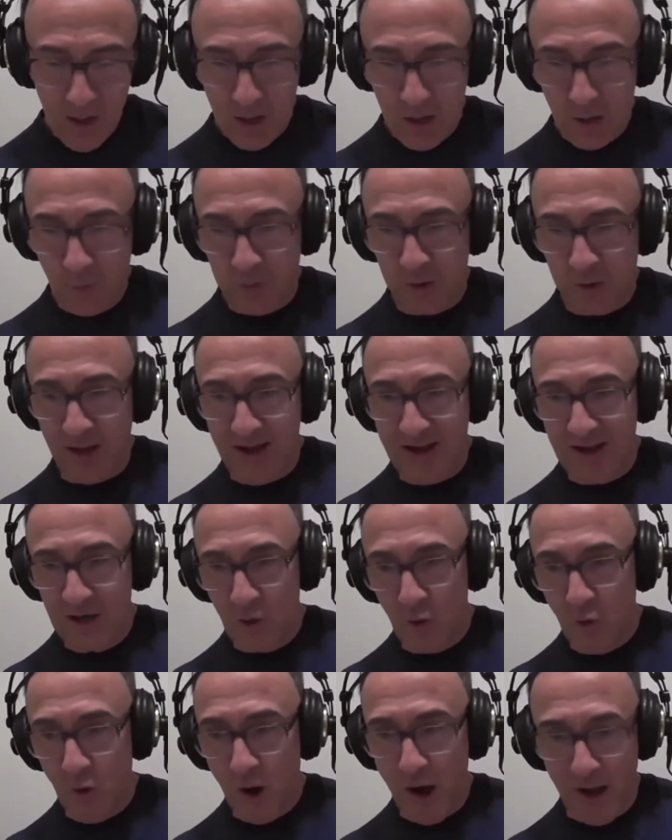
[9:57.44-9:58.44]
playing
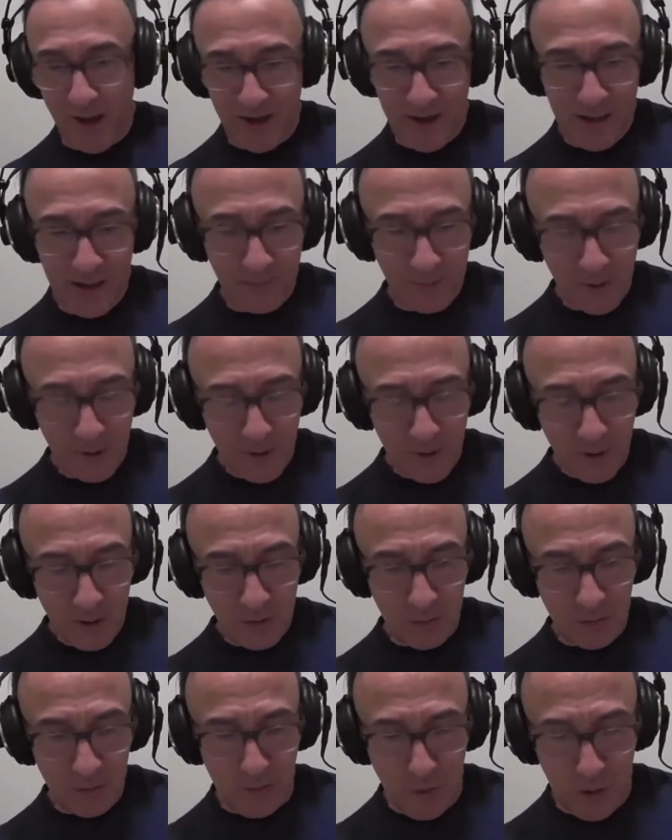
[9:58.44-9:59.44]
away
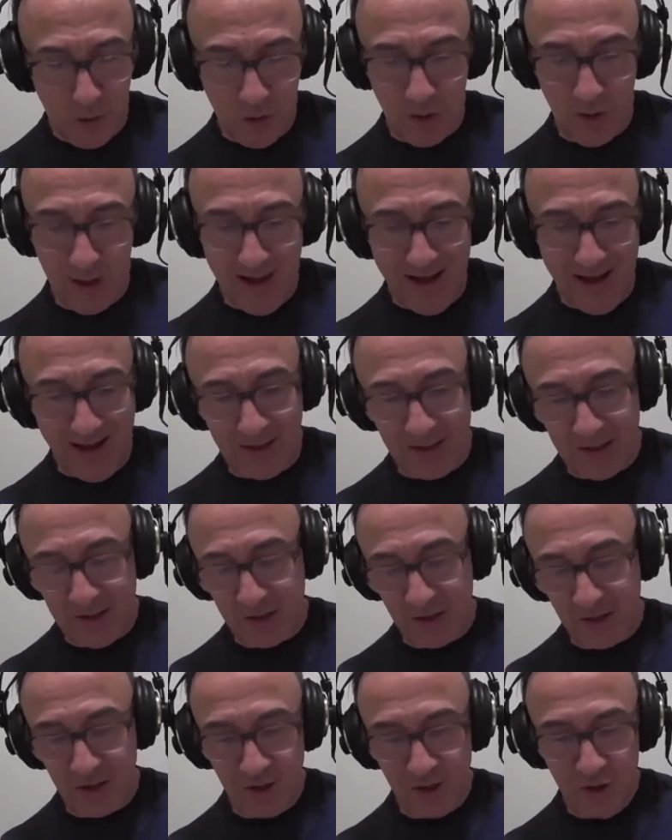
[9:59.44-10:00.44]
at
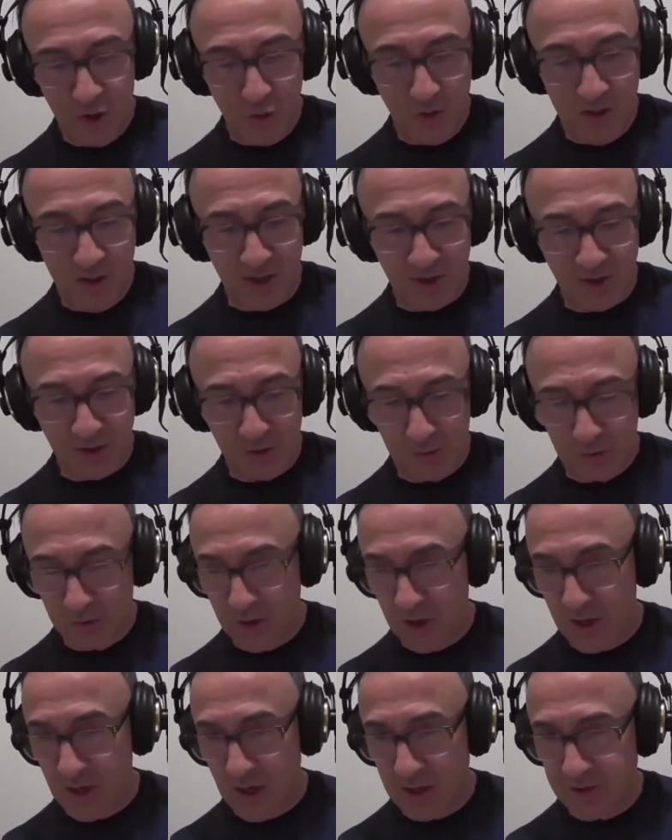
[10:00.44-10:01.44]
Newcastle
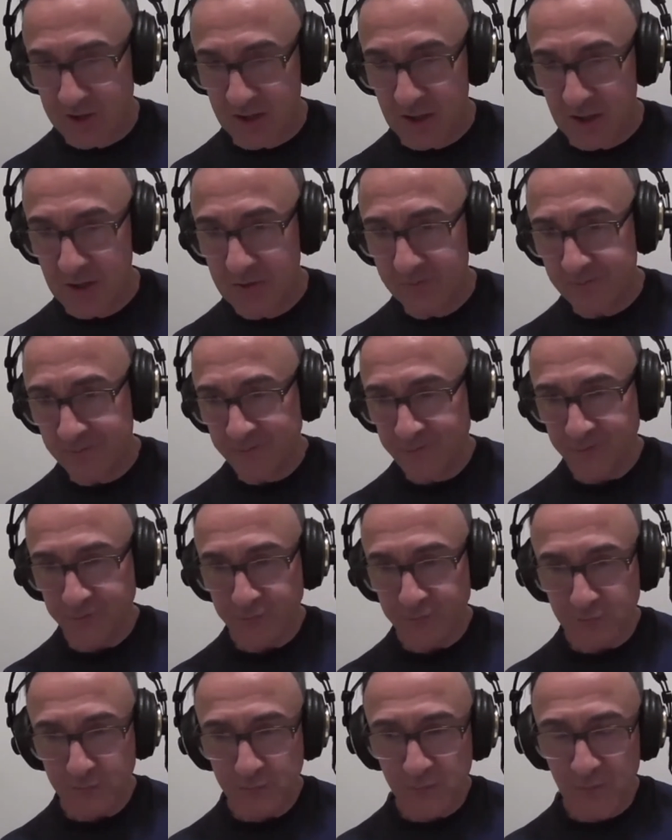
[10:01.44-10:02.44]
United.
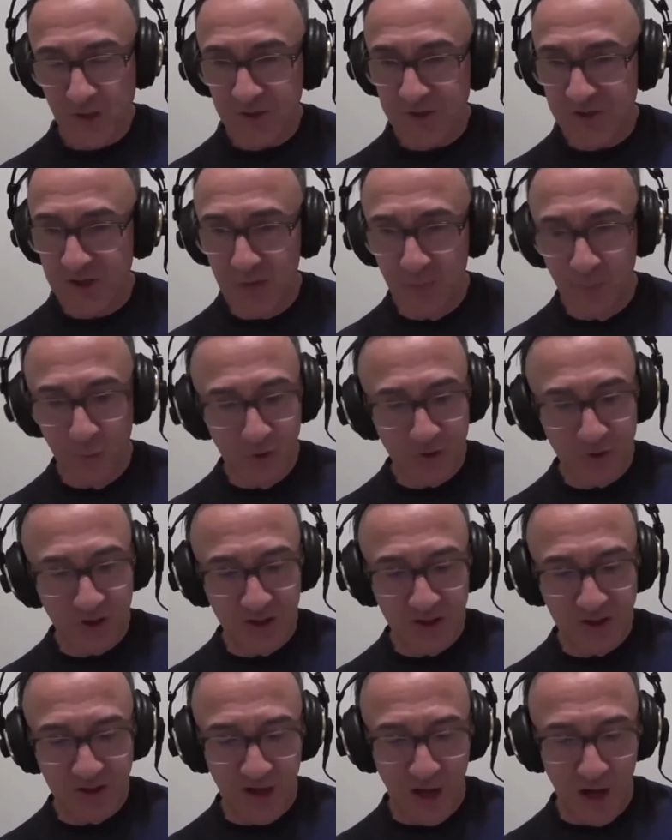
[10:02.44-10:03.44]
Steve
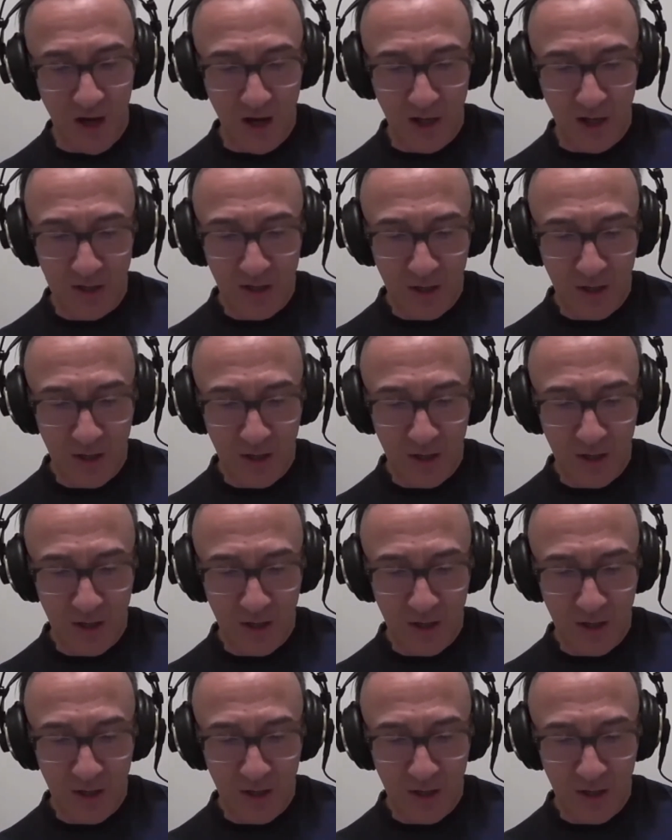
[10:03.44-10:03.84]
Bruce's side